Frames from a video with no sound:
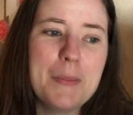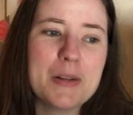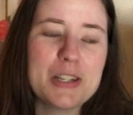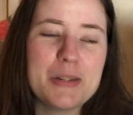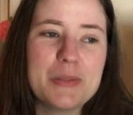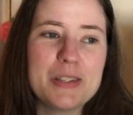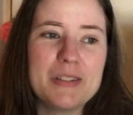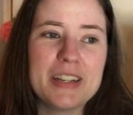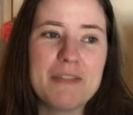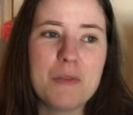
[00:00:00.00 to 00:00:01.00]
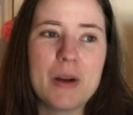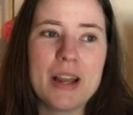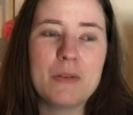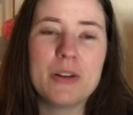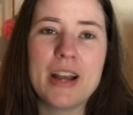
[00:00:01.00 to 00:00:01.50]
but she was doing a
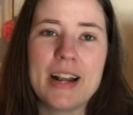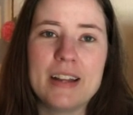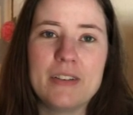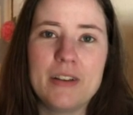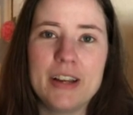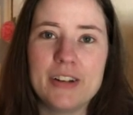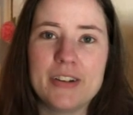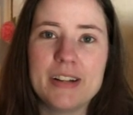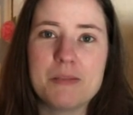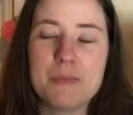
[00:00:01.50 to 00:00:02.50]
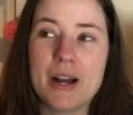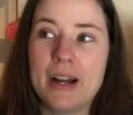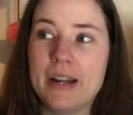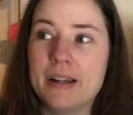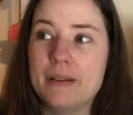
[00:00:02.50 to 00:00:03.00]
giveaway where you had to enter it
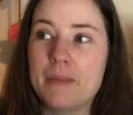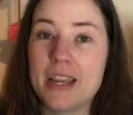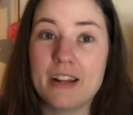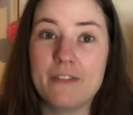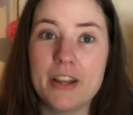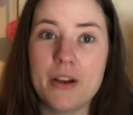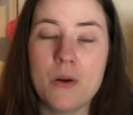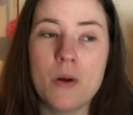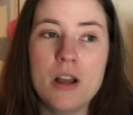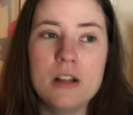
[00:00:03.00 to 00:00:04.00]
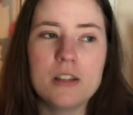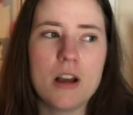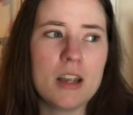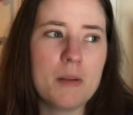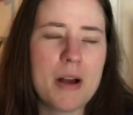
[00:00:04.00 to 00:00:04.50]
by making a video
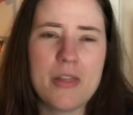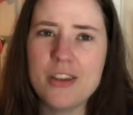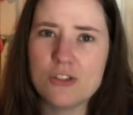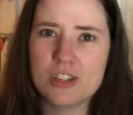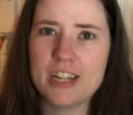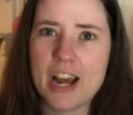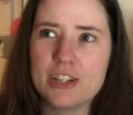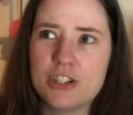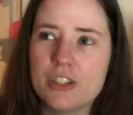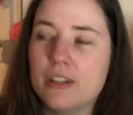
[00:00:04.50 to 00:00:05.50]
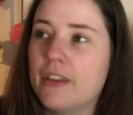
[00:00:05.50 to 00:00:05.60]
talking about, I think, your stash,